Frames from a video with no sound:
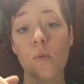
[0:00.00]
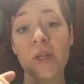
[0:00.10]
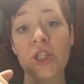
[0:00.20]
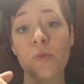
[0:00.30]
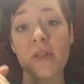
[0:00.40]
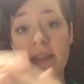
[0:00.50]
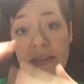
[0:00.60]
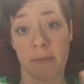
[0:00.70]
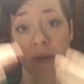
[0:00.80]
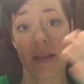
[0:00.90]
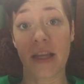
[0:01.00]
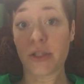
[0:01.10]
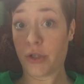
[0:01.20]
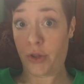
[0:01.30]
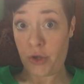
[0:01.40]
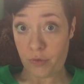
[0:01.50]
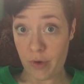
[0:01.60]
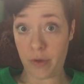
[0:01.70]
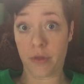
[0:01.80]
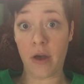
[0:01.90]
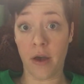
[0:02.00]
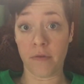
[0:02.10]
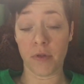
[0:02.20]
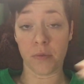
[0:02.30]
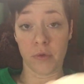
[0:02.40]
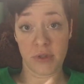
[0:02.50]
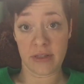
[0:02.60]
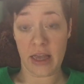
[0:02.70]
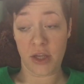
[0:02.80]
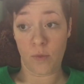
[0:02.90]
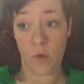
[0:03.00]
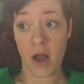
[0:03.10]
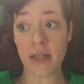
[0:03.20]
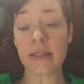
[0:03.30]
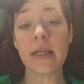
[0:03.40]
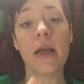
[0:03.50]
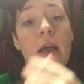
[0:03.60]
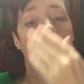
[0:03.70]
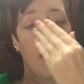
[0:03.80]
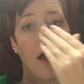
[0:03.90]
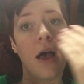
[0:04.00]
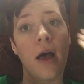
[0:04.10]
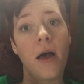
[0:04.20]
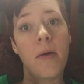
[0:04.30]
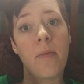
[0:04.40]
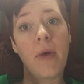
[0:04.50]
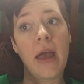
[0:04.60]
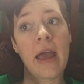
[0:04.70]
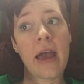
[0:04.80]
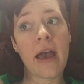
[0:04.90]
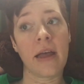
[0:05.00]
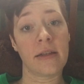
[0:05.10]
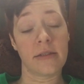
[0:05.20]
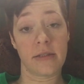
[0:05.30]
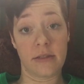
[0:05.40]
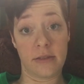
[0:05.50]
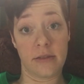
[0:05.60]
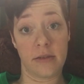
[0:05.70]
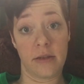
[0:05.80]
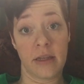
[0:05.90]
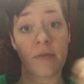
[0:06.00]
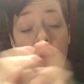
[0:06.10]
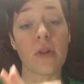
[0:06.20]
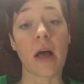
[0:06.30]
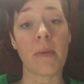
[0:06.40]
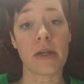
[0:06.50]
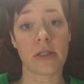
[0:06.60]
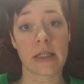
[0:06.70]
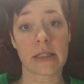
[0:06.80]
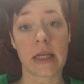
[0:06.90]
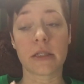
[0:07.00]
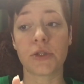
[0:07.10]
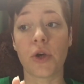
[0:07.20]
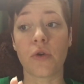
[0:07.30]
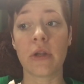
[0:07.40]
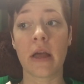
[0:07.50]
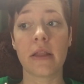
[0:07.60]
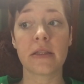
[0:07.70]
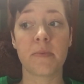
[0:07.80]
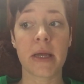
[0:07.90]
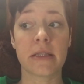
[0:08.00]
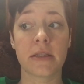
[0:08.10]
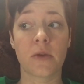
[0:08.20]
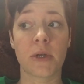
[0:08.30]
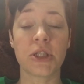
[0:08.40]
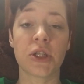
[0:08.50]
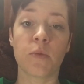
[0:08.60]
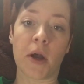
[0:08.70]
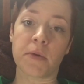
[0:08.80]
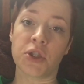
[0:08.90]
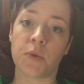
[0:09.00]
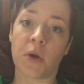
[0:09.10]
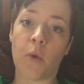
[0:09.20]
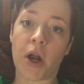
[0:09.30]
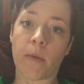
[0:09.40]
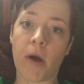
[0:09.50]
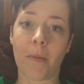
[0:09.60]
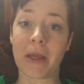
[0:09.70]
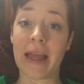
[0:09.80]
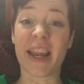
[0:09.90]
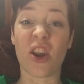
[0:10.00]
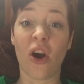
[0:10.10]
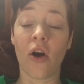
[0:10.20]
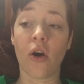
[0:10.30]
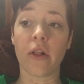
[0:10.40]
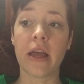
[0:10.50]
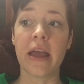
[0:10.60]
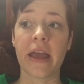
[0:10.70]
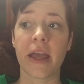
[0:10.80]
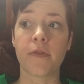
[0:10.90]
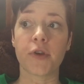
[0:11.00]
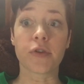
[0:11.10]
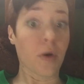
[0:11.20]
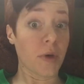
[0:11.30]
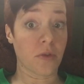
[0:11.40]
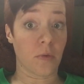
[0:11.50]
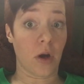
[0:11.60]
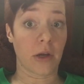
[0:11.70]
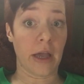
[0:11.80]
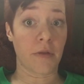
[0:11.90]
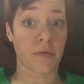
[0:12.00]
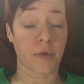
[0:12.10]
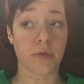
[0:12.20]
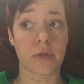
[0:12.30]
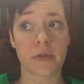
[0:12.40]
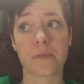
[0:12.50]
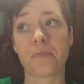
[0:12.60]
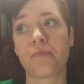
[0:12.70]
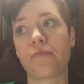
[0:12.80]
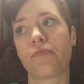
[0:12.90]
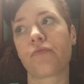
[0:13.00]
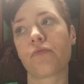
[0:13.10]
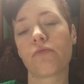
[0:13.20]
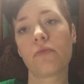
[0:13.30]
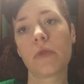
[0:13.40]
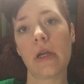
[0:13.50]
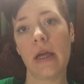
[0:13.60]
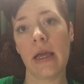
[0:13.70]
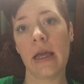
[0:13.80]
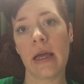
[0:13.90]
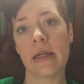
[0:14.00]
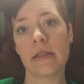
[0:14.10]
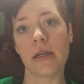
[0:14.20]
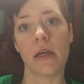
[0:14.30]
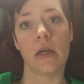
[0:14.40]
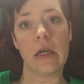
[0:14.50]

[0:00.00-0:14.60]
which will stimulate the growth of the roots that you want. And give you a lot better success. So now this begs the question, why would you want to water propagate at all if you're growing the wrong kind of roots? And